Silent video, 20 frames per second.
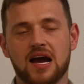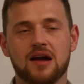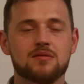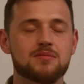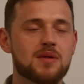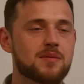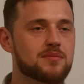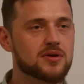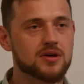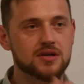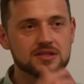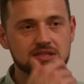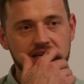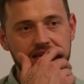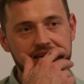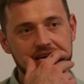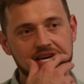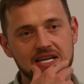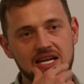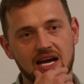remember as a
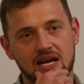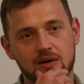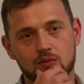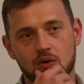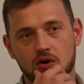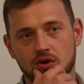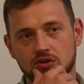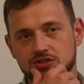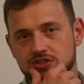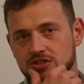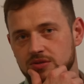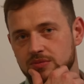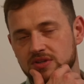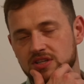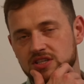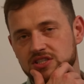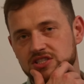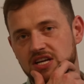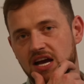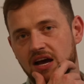kid, I'd watch some of
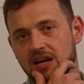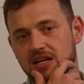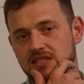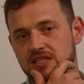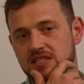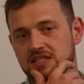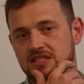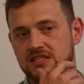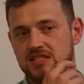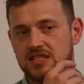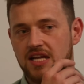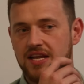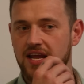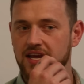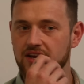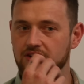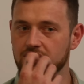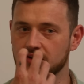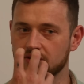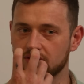the Shaolin teachings and
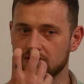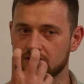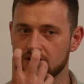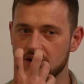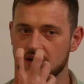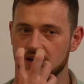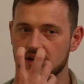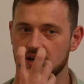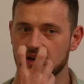they could